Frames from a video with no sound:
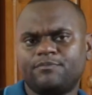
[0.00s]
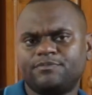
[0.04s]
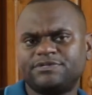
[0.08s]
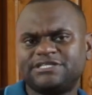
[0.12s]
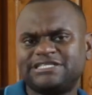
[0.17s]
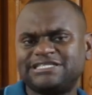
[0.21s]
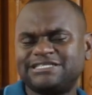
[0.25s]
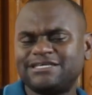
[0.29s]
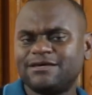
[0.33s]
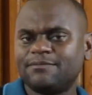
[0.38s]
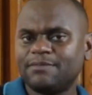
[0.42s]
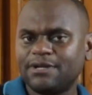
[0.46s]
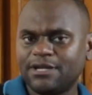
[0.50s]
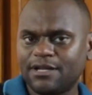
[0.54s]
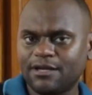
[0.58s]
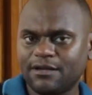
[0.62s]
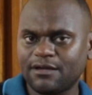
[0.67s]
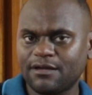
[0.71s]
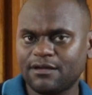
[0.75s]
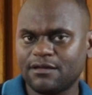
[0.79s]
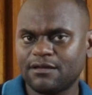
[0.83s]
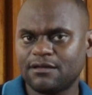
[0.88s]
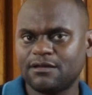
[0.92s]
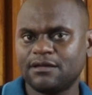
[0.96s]

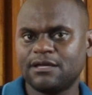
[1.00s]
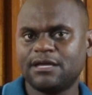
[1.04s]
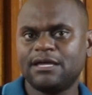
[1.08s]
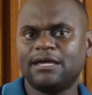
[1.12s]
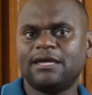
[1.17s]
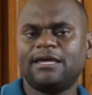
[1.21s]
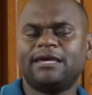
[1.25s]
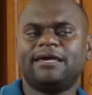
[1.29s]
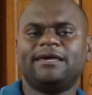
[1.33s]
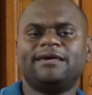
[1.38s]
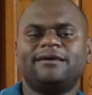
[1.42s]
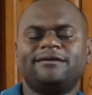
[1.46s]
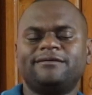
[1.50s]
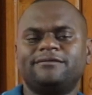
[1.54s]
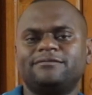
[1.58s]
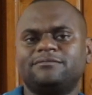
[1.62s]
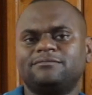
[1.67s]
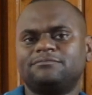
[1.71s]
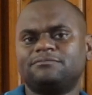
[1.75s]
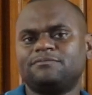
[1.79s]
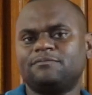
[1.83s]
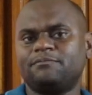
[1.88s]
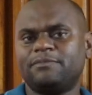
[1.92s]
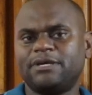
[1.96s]
similar
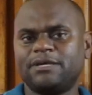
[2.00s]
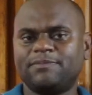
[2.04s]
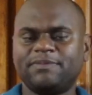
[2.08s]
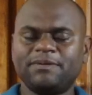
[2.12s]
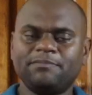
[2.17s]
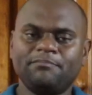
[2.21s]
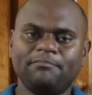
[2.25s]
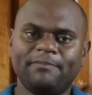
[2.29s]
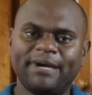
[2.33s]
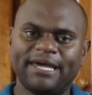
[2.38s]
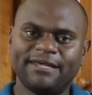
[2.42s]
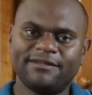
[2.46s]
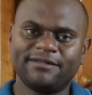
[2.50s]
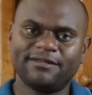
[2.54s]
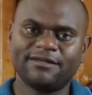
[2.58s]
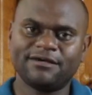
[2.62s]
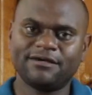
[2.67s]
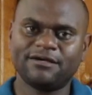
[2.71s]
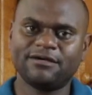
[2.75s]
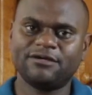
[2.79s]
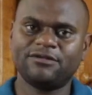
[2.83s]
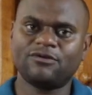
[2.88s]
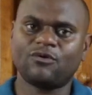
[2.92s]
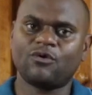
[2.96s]
in maybe
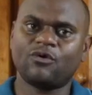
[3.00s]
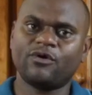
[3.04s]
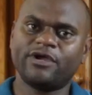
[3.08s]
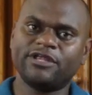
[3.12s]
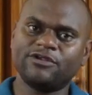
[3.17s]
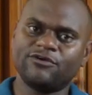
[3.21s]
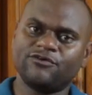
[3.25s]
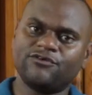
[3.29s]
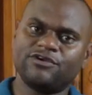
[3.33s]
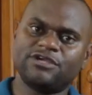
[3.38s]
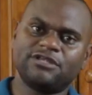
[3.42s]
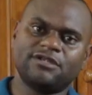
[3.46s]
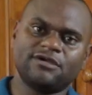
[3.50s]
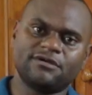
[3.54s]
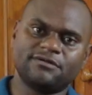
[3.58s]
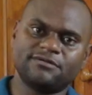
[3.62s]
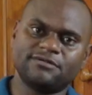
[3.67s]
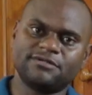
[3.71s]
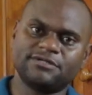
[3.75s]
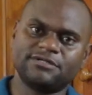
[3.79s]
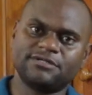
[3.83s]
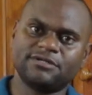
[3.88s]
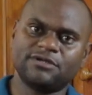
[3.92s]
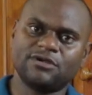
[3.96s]
method or
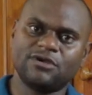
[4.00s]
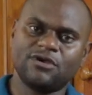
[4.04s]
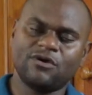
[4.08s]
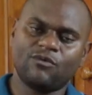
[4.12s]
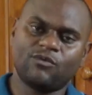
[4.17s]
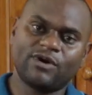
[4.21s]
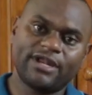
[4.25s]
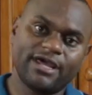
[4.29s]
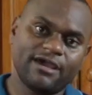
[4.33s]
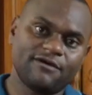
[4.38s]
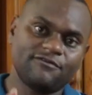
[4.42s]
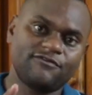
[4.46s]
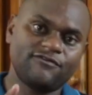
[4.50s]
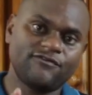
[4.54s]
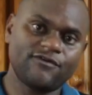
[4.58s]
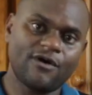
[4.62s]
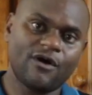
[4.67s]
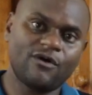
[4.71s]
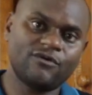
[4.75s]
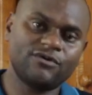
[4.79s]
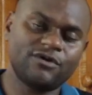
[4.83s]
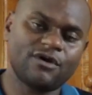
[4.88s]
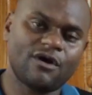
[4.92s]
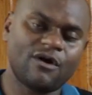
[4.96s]
ingredients. What I have
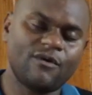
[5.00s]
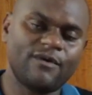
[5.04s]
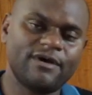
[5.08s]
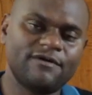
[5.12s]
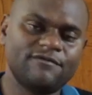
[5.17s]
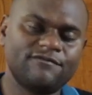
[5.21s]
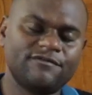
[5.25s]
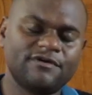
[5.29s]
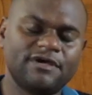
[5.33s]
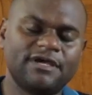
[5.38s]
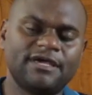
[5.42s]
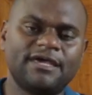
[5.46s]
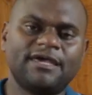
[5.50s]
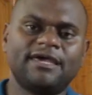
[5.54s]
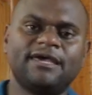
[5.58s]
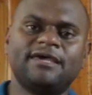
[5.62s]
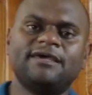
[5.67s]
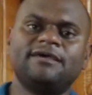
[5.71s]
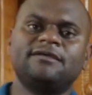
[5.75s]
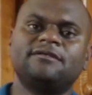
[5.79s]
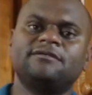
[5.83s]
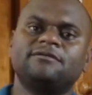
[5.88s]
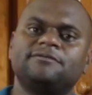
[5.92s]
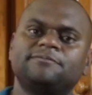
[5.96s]
found, however,
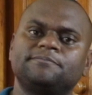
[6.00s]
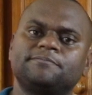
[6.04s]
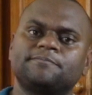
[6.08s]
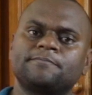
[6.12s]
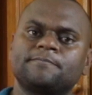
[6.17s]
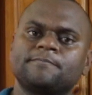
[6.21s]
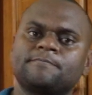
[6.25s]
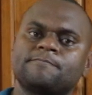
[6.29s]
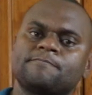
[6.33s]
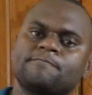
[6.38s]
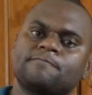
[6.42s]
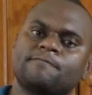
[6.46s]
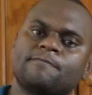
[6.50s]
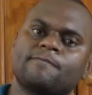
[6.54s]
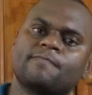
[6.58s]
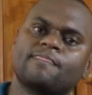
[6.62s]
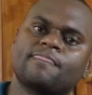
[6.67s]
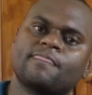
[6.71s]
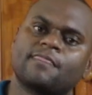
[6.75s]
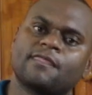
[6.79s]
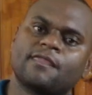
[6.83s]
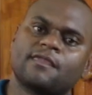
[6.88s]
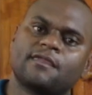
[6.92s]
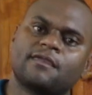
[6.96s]
in
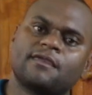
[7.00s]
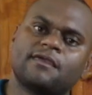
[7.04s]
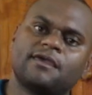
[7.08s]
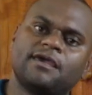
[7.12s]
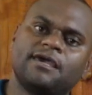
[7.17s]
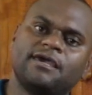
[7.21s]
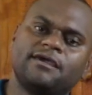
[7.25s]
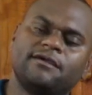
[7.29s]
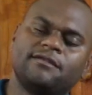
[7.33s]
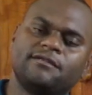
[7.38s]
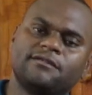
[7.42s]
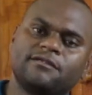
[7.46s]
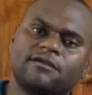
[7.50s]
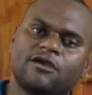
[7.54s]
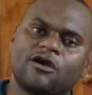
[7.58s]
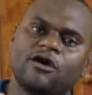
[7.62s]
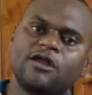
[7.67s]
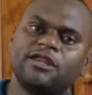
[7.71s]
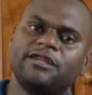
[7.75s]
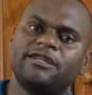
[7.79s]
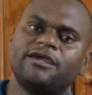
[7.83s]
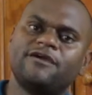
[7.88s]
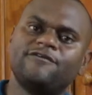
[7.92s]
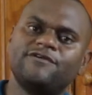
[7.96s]

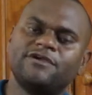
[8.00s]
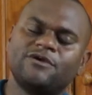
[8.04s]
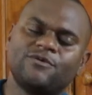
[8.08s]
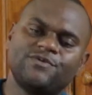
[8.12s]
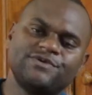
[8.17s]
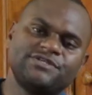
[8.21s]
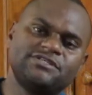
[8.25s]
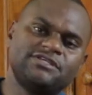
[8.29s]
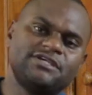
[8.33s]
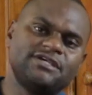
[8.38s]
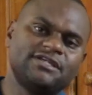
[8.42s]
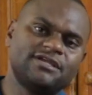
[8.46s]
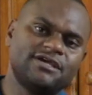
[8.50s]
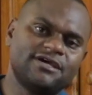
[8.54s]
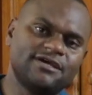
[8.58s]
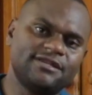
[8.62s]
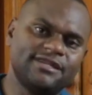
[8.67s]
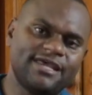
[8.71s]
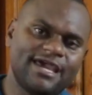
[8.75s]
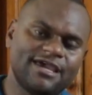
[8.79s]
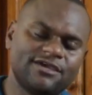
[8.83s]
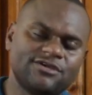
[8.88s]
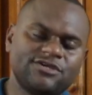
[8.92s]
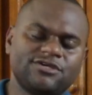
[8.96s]
culinary cuisine
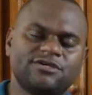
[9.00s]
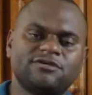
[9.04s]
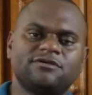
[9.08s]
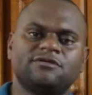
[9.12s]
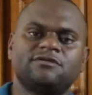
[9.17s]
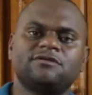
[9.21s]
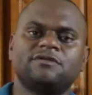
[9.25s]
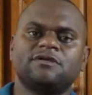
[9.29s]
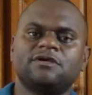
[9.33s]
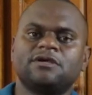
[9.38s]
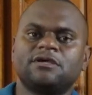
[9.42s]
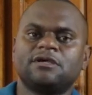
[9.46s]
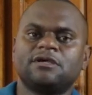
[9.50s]
connection,